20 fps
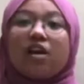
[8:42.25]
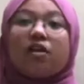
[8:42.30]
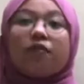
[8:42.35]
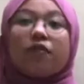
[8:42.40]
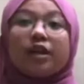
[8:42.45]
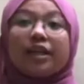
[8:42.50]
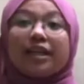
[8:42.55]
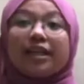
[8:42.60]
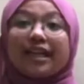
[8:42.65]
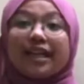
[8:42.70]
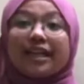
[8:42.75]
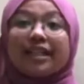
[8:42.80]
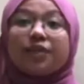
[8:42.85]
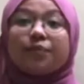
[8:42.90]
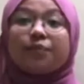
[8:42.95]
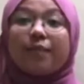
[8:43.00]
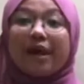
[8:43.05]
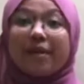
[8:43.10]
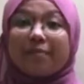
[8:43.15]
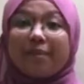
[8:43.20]
For the cash,
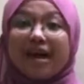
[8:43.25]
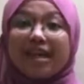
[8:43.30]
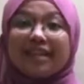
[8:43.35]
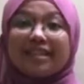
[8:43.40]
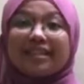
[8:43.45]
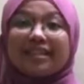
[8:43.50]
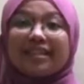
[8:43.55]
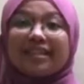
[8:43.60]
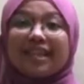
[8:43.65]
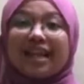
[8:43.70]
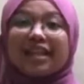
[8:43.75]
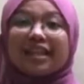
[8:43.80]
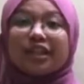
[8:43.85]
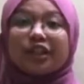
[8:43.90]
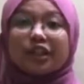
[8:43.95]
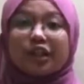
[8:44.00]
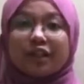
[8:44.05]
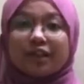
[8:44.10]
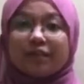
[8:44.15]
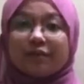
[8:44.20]
bank balances and the
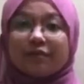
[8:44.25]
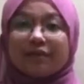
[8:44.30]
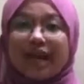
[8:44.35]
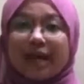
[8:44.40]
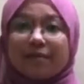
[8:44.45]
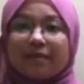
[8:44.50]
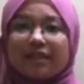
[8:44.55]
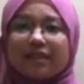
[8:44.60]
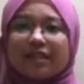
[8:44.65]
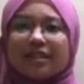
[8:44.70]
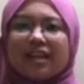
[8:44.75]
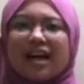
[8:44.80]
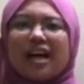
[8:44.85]
short-term deposits